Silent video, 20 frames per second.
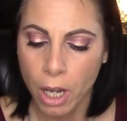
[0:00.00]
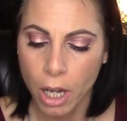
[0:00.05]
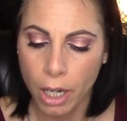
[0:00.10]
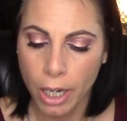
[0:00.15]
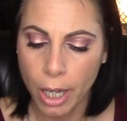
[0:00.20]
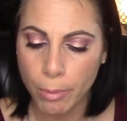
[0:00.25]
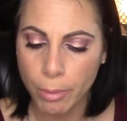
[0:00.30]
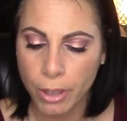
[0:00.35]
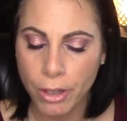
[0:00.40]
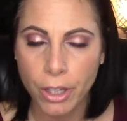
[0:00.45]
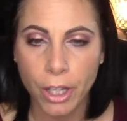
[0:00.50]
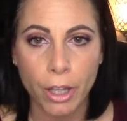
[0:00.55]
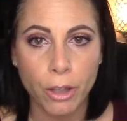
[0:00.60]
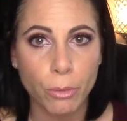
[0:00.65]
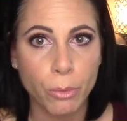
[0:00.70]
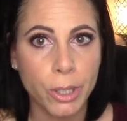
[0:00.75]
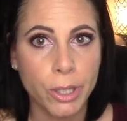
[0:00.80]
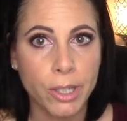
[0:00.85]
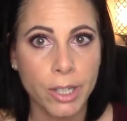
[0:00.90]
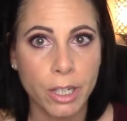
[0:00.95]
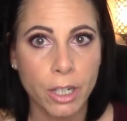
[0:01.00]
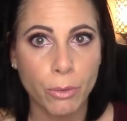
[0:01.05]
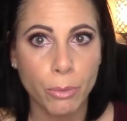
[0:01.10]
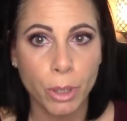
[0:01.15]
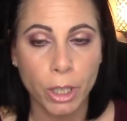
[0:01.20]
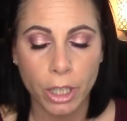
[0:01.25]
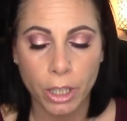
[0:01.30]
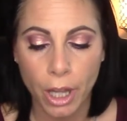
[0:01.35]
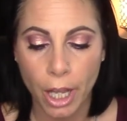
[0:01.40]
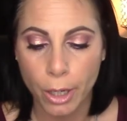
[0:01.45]
A couple of the other ones that I
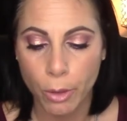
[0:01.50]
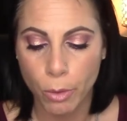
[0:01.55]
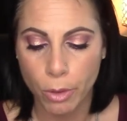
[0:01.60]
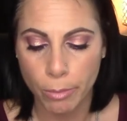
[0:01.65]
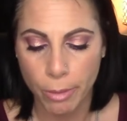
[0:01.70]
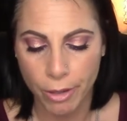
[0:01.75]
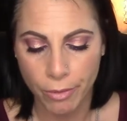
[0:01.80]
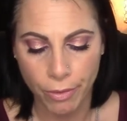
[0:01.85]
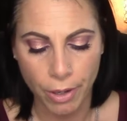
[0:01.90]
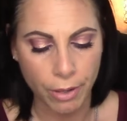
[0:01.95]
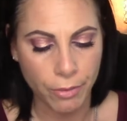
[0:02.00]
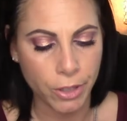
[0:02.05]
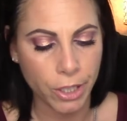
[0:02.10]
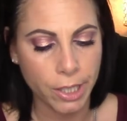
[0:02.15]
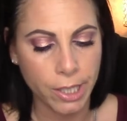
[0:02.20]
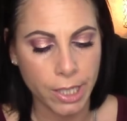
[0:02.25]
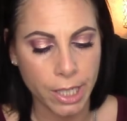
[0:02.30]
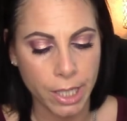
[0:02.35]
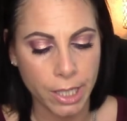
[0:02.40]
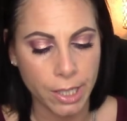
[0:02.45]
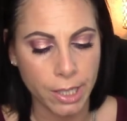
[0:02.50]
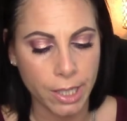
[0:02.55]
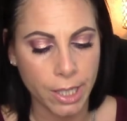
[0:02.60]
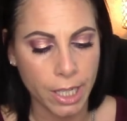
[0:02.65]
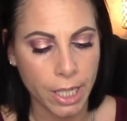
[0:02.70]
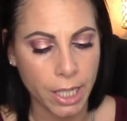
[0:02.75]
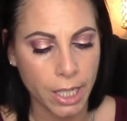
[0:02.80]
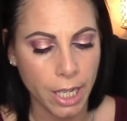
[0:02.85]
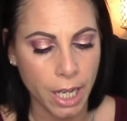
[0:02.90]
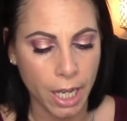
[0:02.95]
really like, one of my favorites is
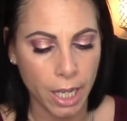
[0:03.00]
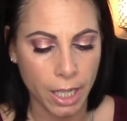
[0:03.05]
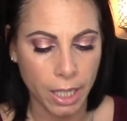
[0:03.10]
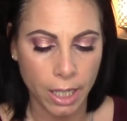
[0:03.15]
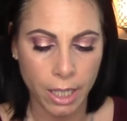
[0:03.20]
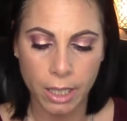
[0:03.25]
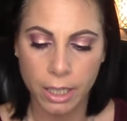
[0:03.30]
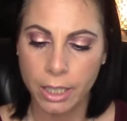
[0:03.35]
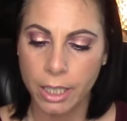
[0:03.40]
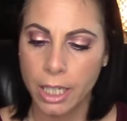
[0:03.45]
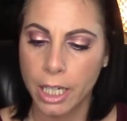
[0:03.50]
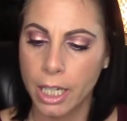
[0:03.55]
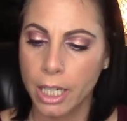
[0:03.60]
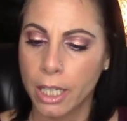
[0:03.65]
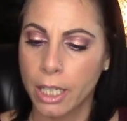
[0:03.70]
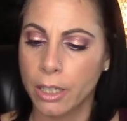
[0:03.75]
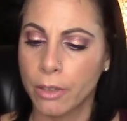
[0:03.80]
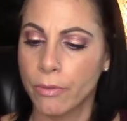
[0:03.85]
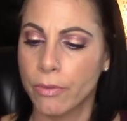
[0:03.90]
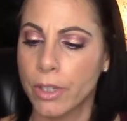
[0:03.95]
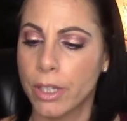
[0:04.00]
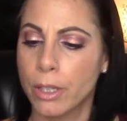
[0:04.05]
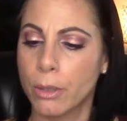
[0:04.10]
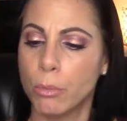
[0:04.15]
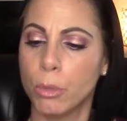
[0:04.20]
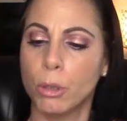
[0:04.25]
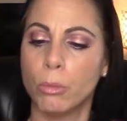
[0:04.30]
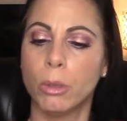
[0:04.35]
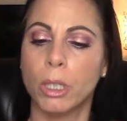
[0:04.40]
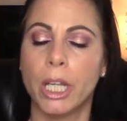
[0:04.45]
the uh, Clinique
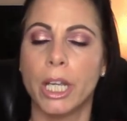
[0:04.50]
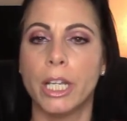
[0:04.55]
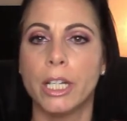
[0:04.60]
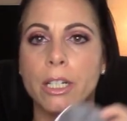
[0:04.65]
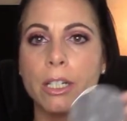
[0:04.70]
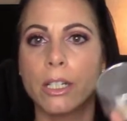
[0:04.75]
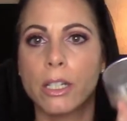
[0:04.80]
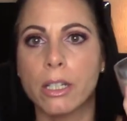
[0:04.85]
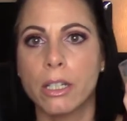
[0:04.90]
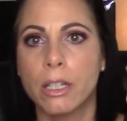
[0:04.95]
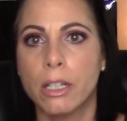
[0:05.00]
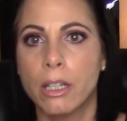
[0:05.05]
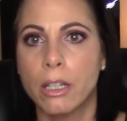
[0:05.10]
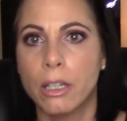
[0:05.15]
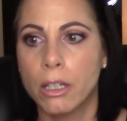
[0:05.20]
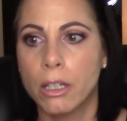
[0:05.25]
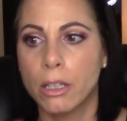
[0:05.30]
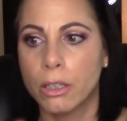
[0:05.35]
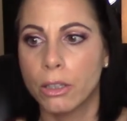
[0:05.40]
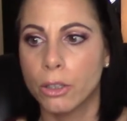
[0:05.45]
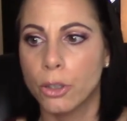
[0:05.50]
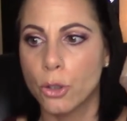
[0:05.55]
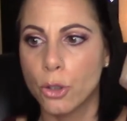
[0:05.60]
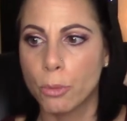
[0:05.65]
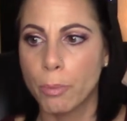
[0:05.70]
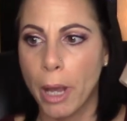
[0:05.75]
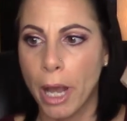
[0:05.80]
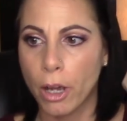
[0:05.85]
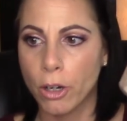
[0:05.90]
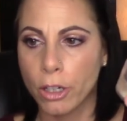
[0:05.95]
Invisible Blend
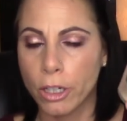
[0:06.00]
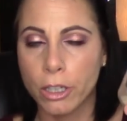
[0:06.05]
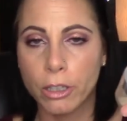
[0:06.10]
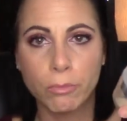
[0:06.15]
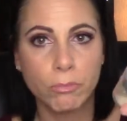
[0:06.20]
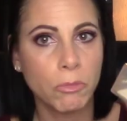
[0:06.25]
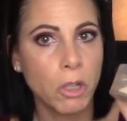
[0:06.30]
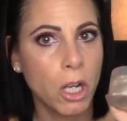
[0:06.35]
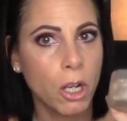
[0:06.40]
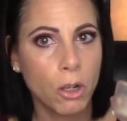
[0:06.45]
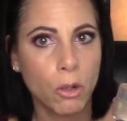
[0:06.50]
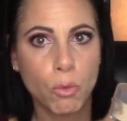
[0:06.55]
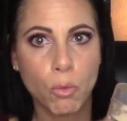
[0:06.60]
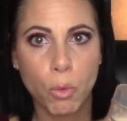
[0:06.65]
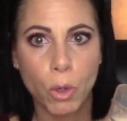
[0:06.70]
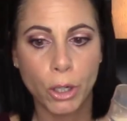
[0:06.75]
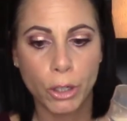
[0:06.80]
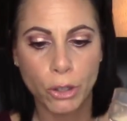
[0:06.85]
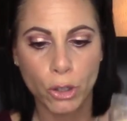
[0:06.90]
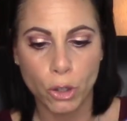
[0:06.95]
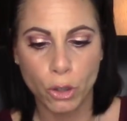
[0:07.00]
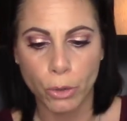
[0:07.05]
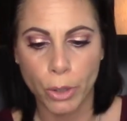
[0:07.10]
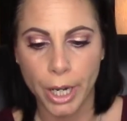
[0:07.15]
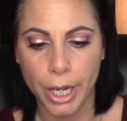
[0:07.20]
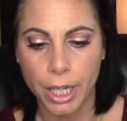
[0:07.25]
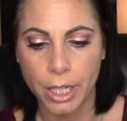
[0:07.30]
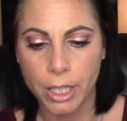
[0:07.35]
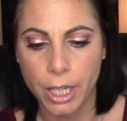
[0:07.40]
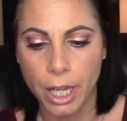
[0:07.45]
Loose Powder. Works
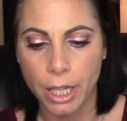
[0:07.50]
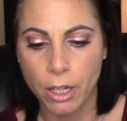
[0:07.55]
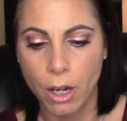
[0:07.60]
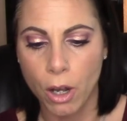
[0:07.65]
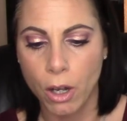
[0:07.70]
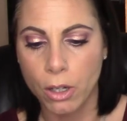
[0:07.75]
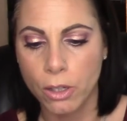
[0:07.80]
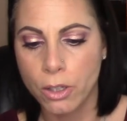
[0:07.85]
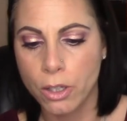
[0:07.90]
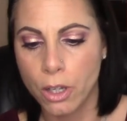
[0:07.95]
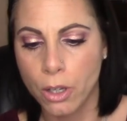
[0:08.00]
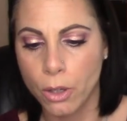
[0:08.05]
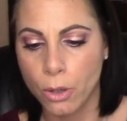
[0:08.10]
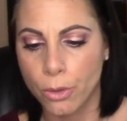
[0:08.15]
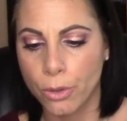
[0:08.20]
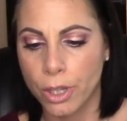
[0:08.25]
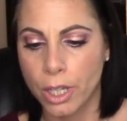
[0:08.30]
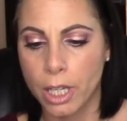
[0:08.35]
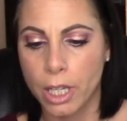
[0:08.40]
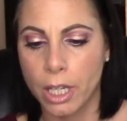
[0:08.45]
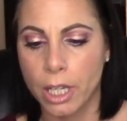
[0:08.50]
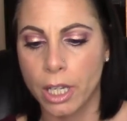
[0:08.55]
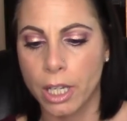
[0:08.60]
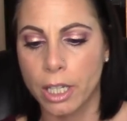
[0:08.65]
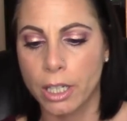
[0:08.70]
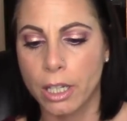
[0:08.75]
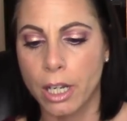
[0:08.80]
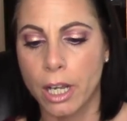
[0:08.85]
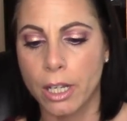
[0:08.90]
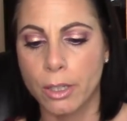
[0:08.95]
great. And also the
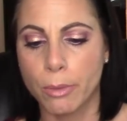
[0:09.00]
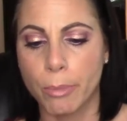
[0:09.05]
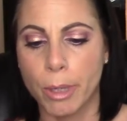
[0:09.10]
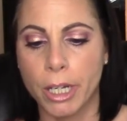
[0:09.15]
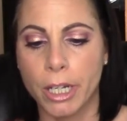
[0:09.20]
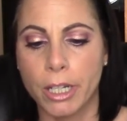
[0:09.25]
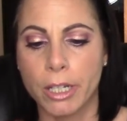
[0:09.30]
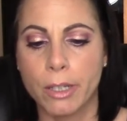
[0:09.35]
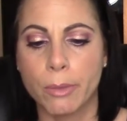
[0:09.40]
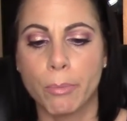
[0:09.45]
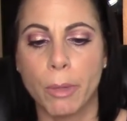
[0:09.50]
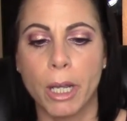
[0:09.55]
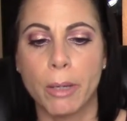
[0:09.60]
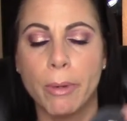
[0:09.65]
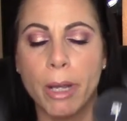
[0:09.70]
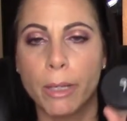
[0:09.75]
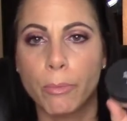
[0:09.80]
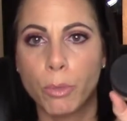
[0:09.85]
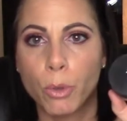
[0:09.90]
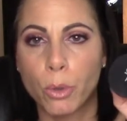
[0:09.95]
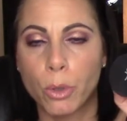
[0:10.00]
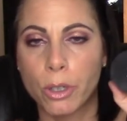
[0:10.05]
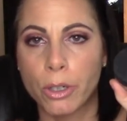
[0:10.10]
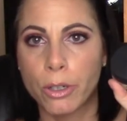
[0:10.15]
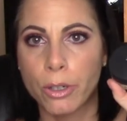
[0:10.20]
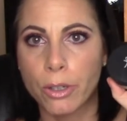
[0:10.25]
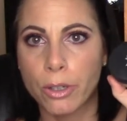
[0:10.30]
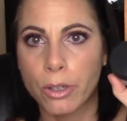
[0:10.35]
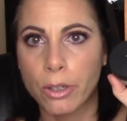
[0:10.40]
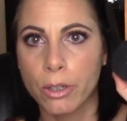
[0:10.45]
IT Cosmetics Bye Bye
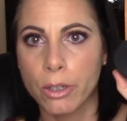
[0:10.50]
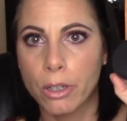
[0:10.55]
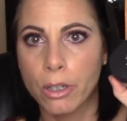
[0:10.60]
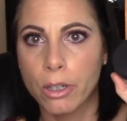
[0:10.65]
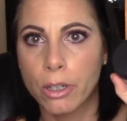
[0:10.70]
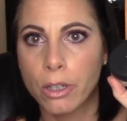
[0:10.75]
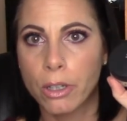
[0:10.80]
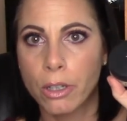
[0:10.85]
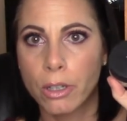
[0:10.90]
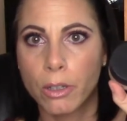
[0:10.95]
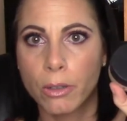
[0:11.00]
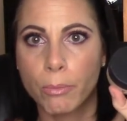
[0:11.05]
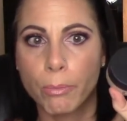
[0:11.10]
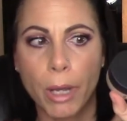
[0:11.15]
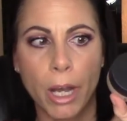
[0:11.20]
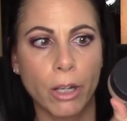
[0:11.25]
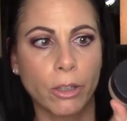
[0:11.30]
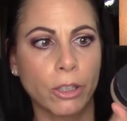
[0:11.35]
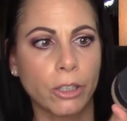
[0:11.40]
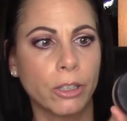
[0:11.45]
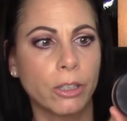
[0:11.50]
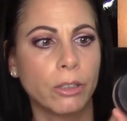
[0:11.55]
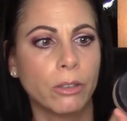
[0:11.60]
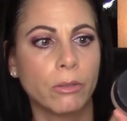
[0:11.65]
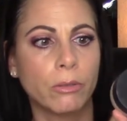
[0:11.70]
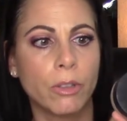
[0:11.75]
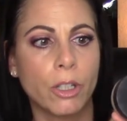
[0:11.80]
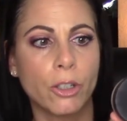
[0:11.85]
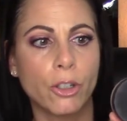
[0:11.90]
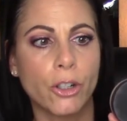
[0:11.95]
Pores powder.
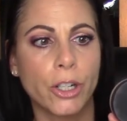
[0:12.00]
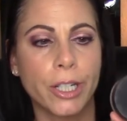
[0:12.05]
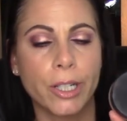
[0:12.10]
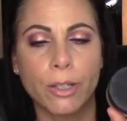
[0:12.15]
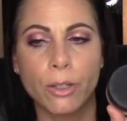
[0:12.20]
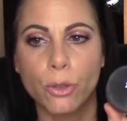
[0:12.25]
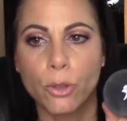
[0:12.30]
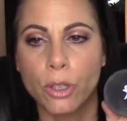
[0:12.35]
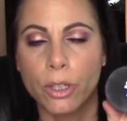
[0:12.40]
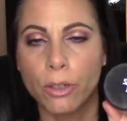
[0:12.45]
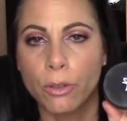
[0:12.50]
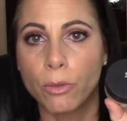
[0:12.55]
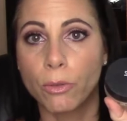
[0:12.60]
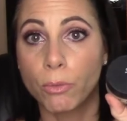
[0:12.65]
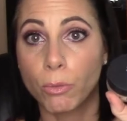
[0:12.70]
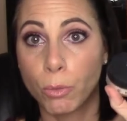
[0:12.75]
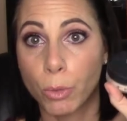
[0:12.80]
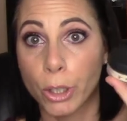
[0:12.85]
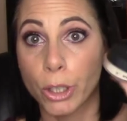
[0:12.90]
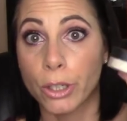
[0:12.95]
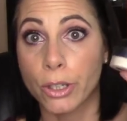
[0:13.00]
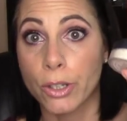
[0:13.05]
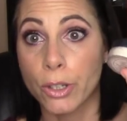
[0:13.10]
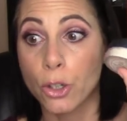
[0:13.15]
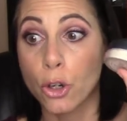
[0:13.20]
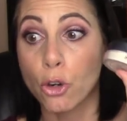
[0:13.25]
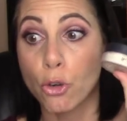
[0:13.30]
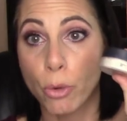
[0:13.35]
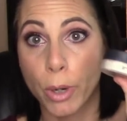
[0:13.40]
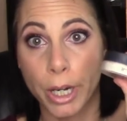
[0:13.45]
The translucent works
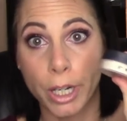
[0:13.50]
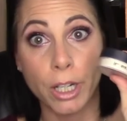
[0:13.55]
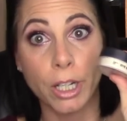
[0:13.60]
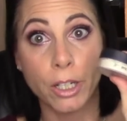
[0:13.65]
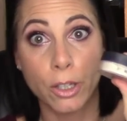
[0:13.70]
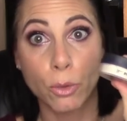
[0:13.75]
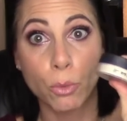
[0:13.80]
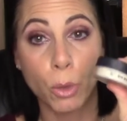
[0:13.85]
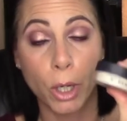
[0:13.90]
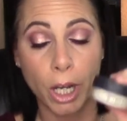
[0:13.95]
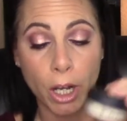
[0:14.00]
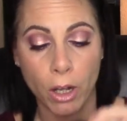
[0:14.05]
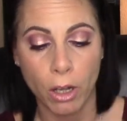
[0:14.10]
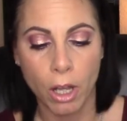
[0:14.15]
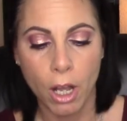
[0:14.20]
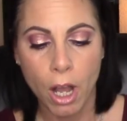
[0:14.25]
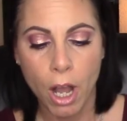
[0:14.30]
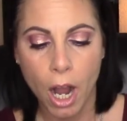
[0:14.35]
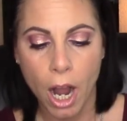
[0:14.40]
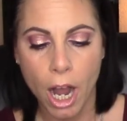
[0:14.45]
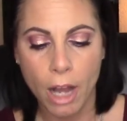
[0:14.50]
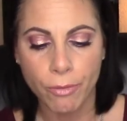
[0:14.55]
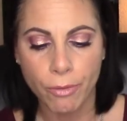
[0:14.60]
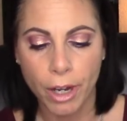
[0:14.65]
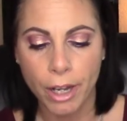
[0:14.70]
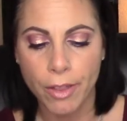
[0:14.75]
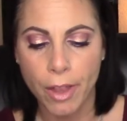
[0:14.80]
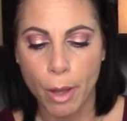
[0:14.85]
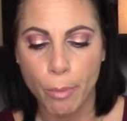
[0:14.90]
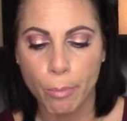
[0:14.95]
great as well. I
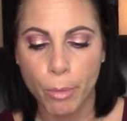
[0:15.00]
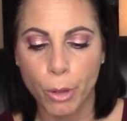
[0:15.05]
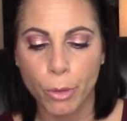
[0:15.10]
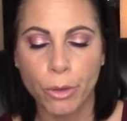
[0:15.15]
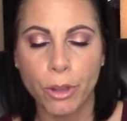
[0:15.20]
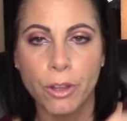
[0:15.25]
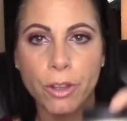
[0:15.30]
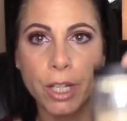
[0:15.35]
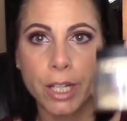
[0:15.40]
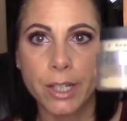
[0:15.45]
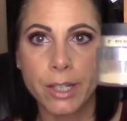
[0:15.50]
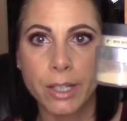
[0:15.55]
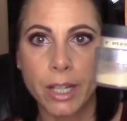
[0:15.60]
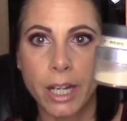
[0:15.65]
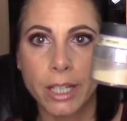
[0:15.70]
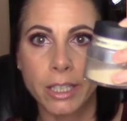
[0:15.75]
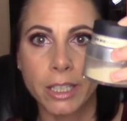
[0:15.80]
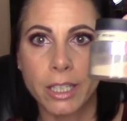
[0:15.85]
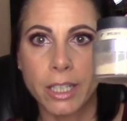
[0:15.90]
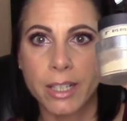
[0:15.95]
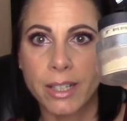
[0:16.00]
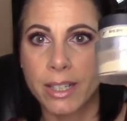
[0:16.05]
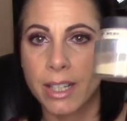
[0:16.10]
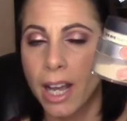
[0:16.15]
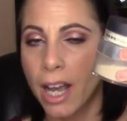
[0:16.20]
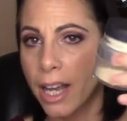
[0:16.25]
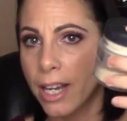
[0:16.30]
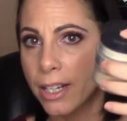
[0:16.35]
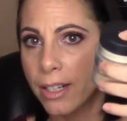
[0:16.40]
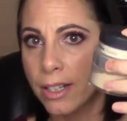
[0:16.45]
find that both of these kind of
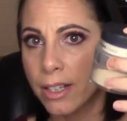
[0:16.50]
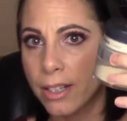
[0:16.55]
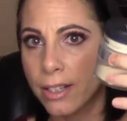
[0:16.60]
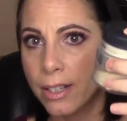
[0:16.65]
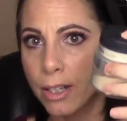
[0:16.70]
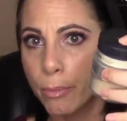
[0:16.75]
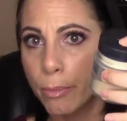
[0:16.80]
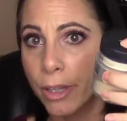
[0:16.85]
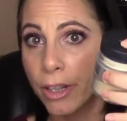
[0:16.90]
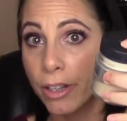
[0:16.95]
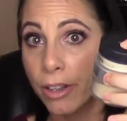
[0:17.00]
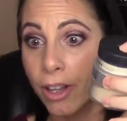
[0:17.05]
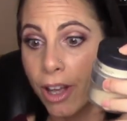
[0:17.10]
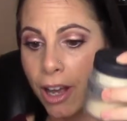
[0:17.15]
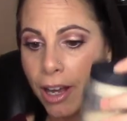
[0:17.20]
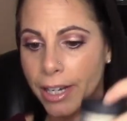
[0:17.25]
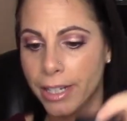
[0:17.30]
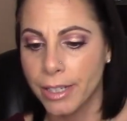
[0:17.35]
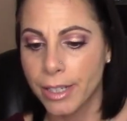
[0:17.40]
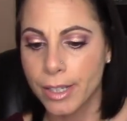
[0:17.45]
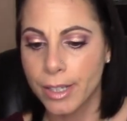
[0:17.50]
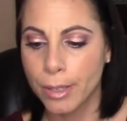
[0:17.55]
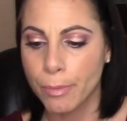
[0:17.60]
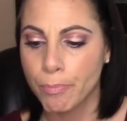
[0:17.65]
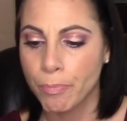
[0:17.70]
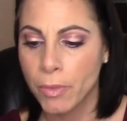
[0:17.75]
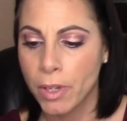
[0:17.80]
disguise some of the lines.